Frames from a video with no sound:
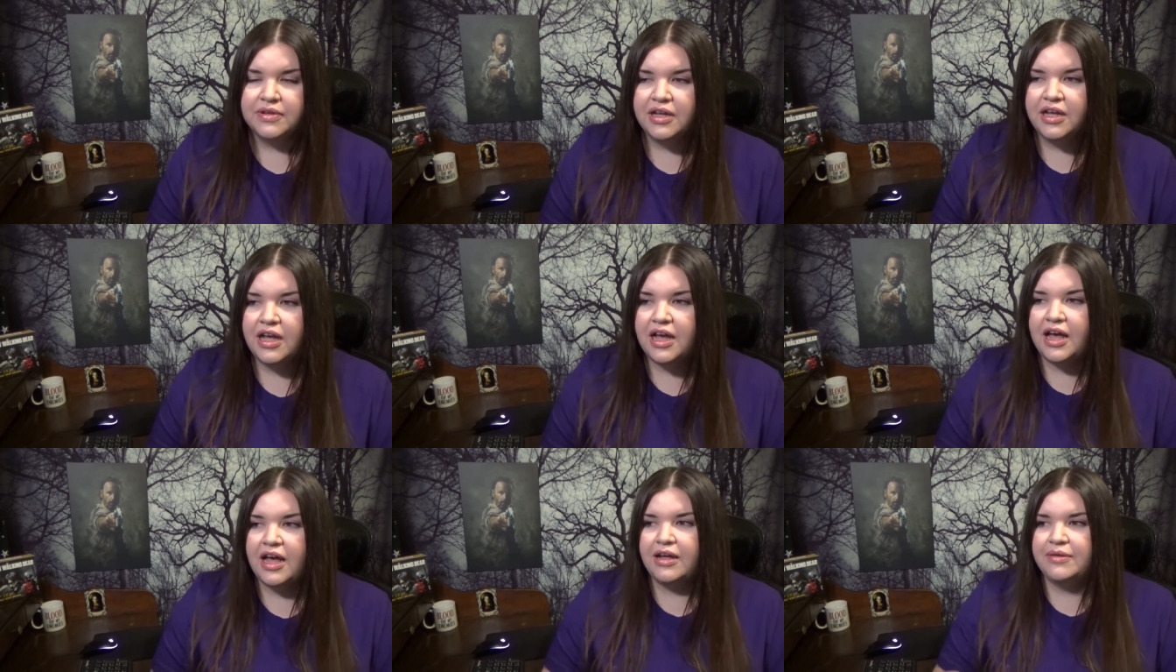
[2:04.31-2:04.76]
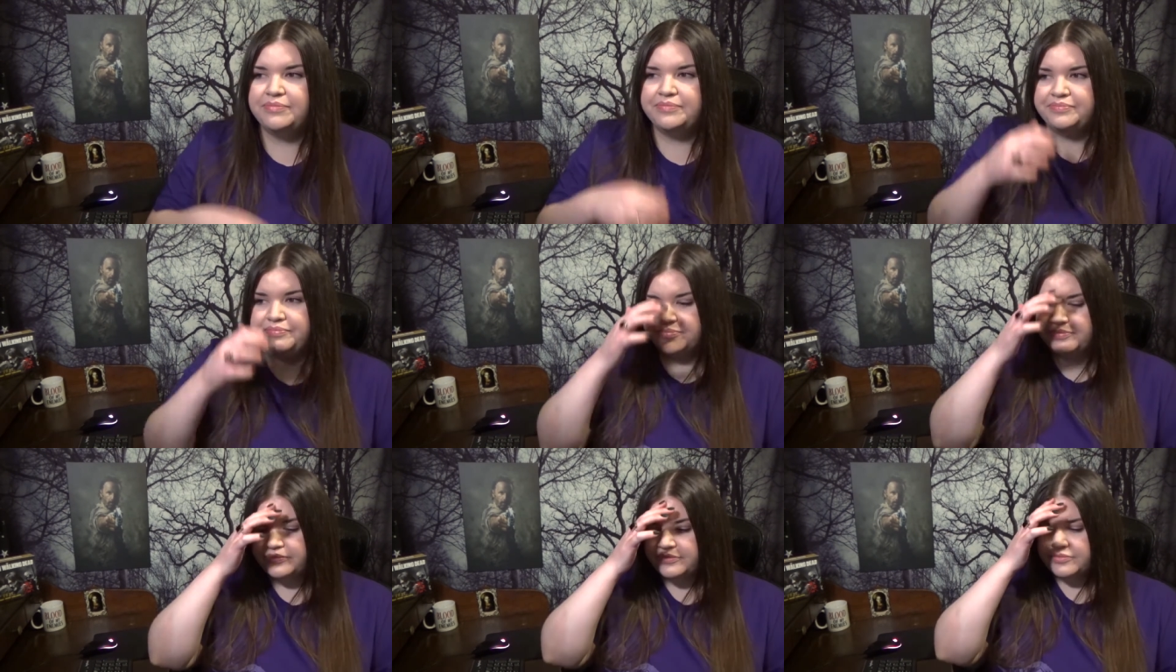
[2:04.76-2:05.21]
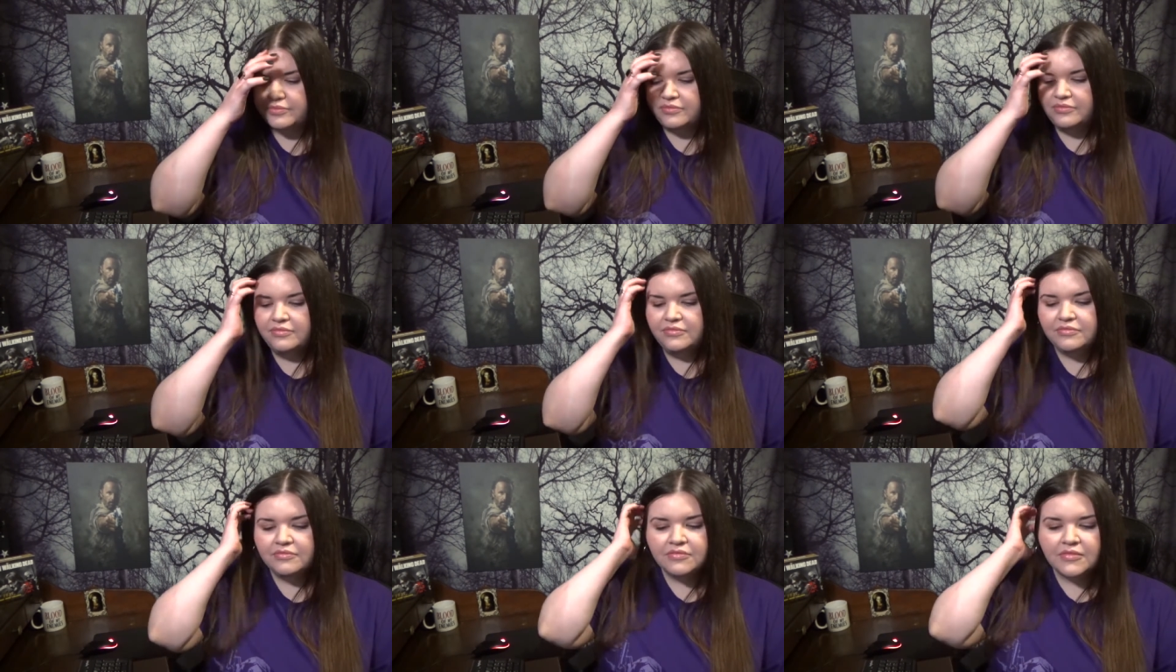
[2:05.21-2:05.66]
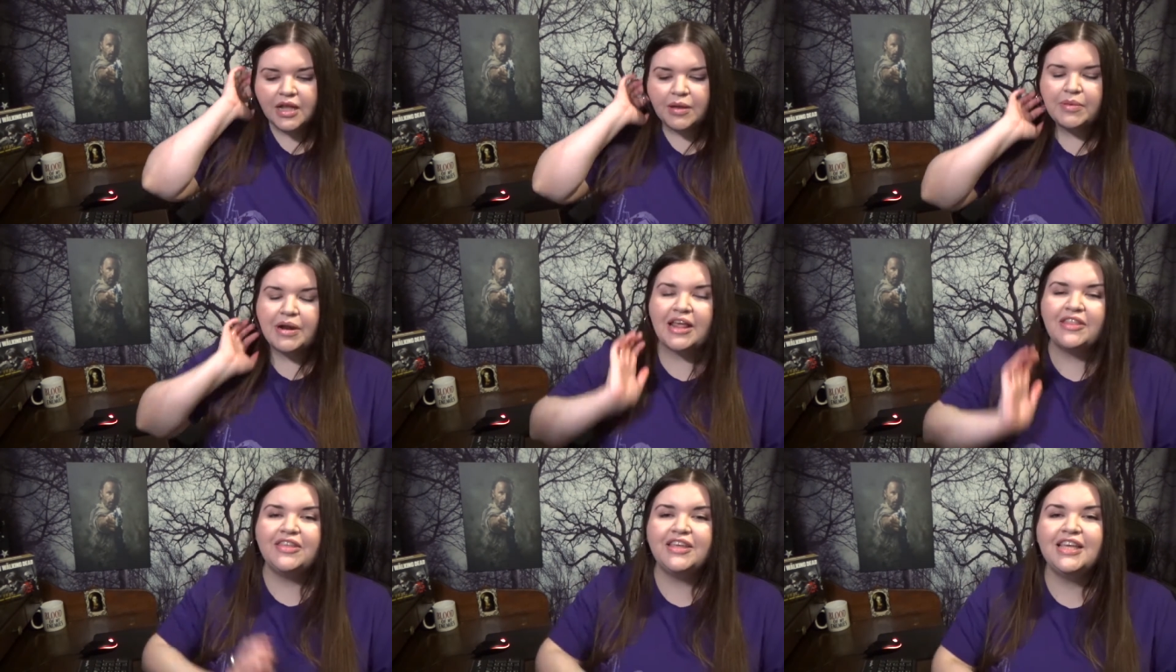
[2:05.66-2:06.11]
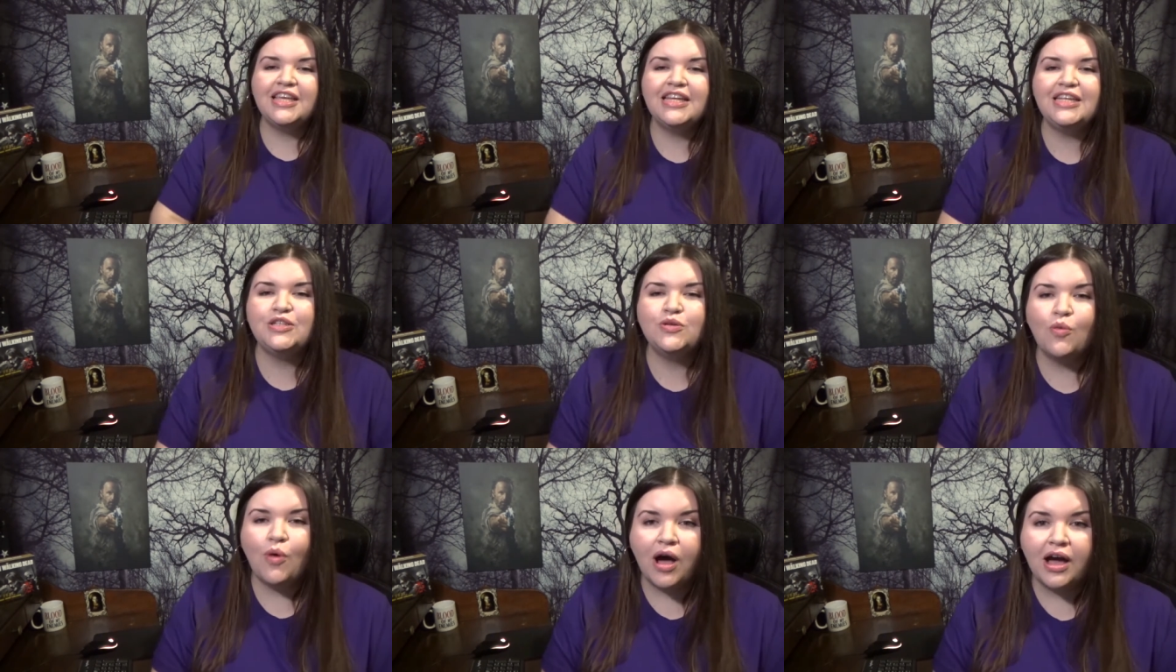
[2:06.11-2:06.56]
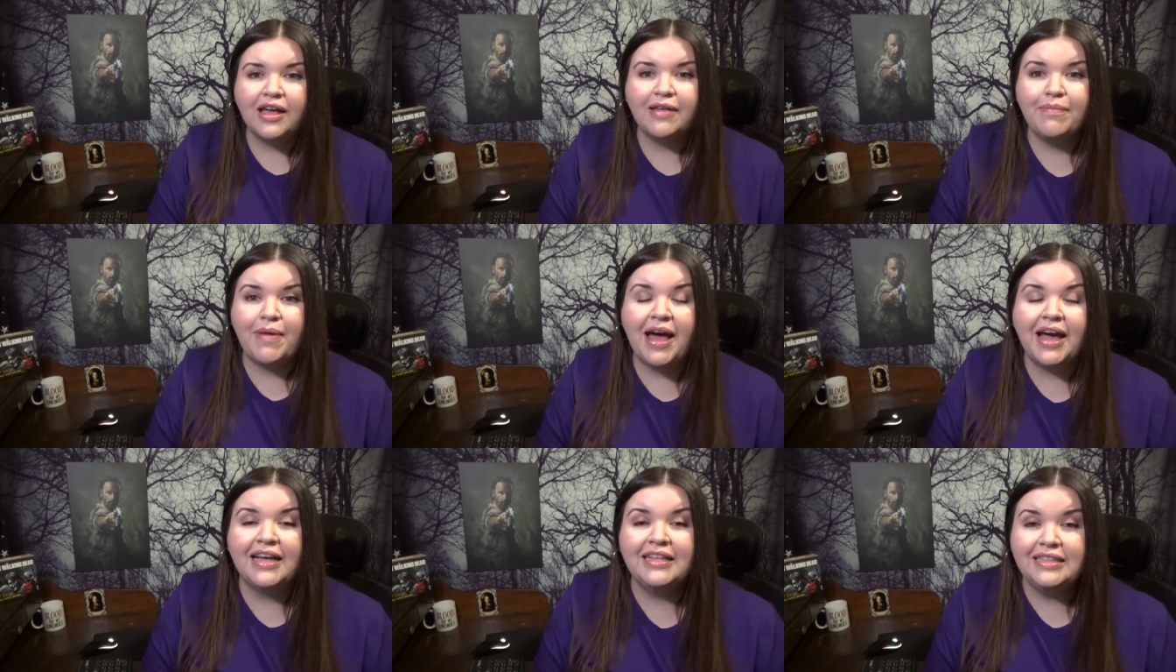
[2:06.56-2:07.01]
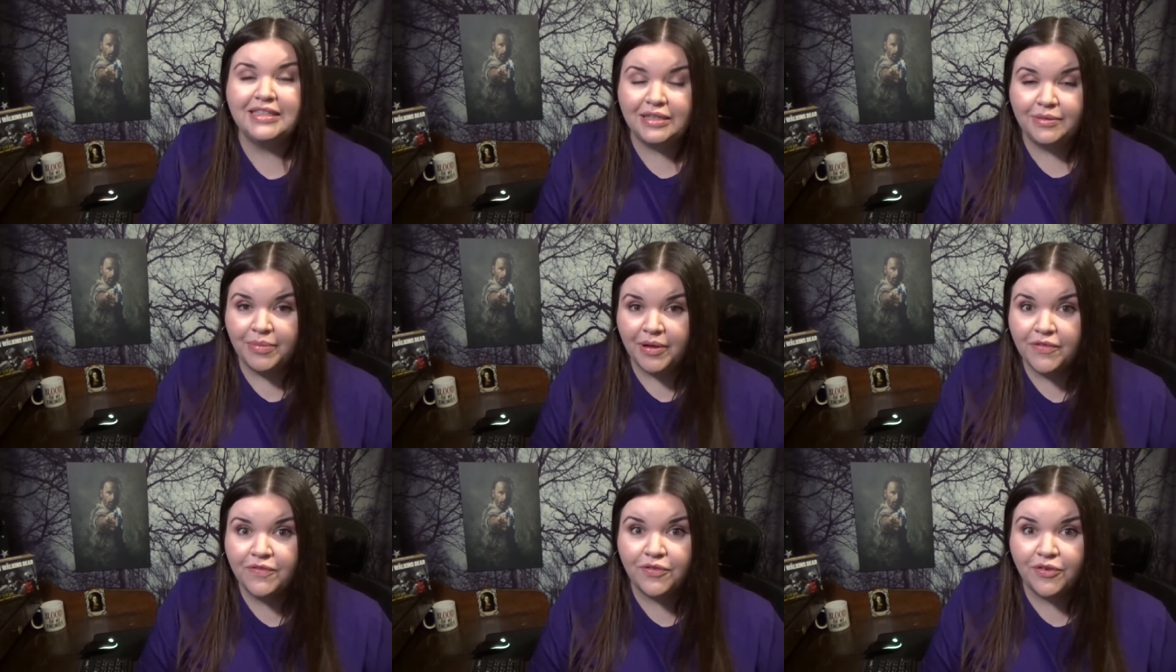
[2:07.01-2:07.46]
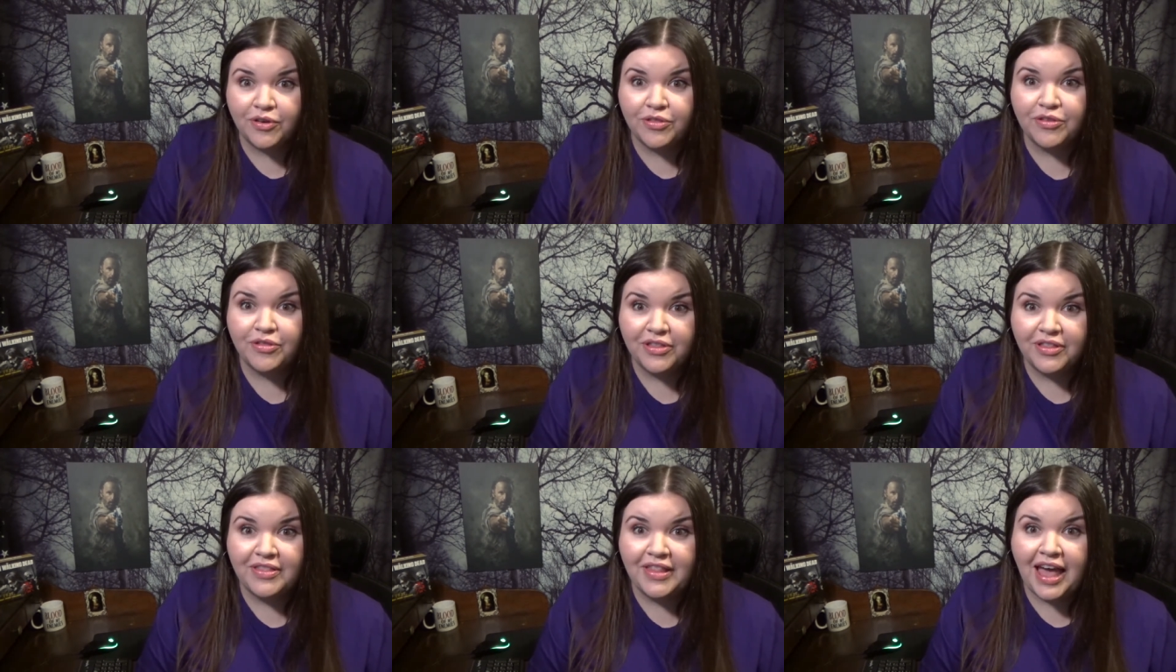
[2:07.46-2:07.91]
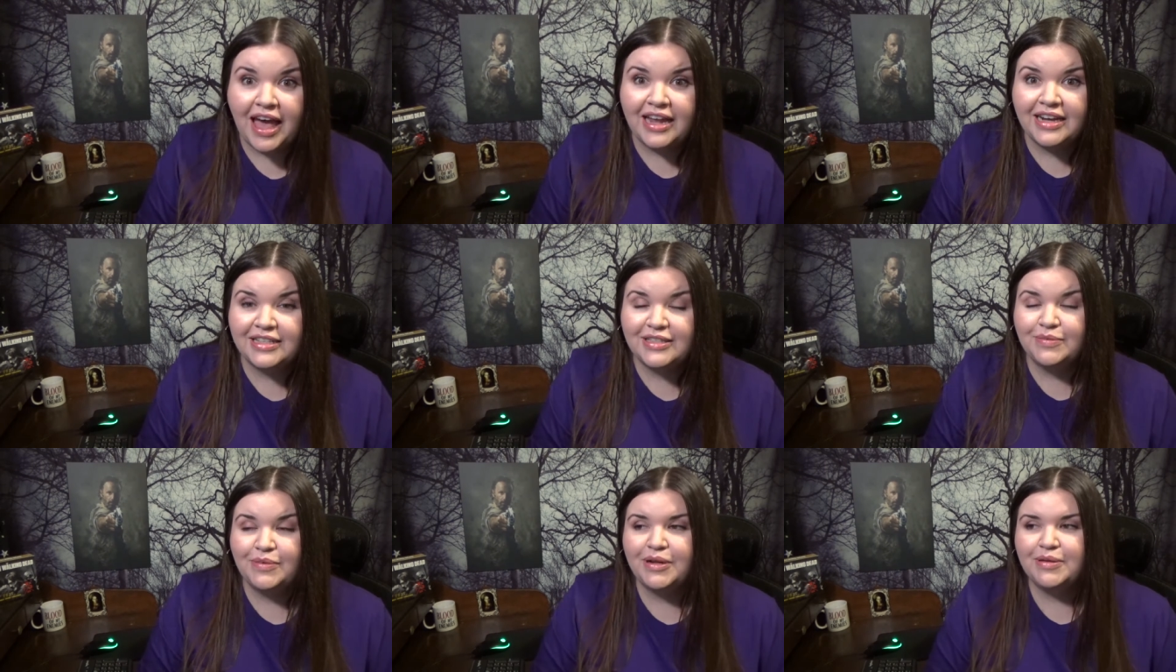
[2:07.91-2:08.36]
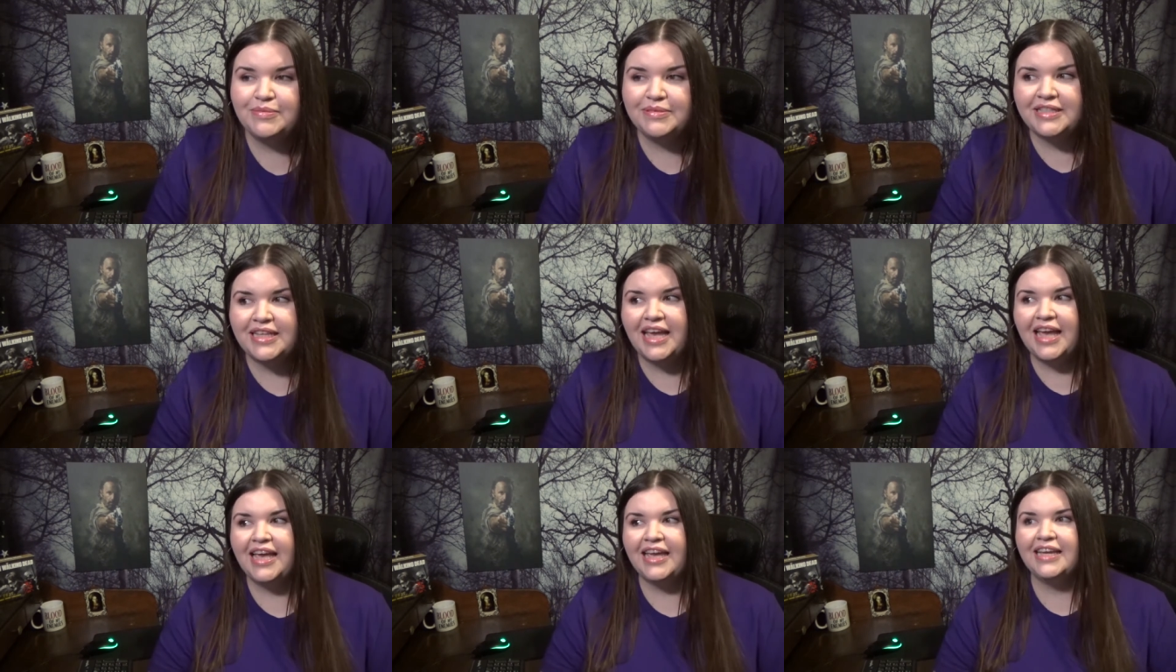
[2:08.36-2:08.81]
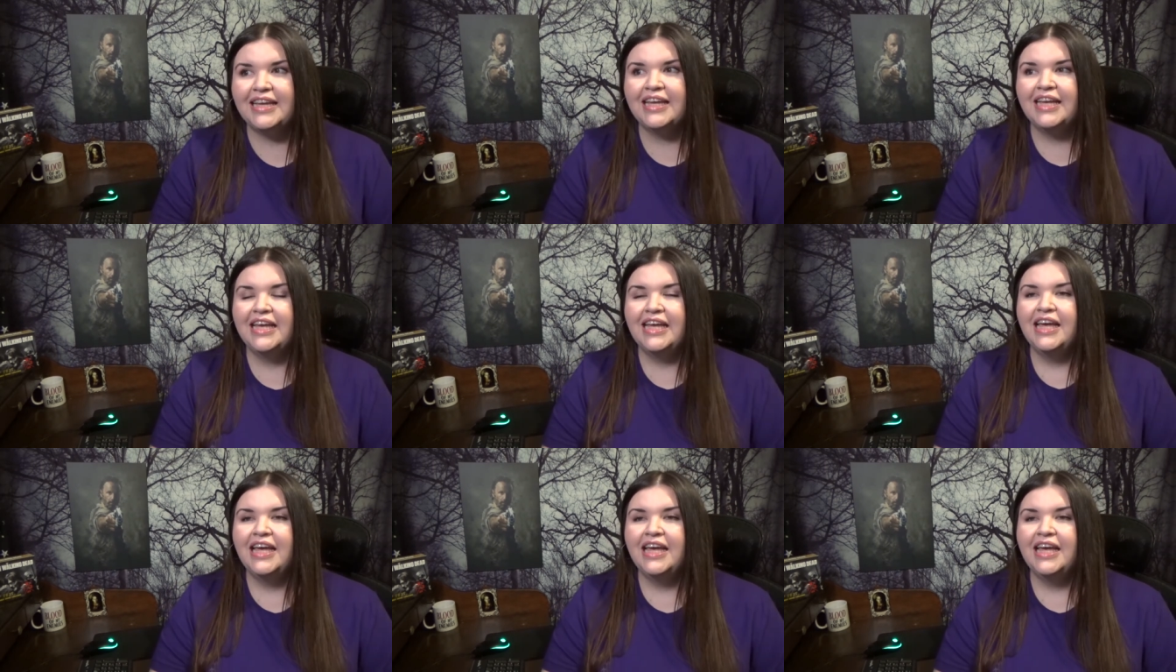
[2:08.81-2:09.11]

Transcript: Um, but I think you need to walk it back a little bit further than that, is what I'm saying.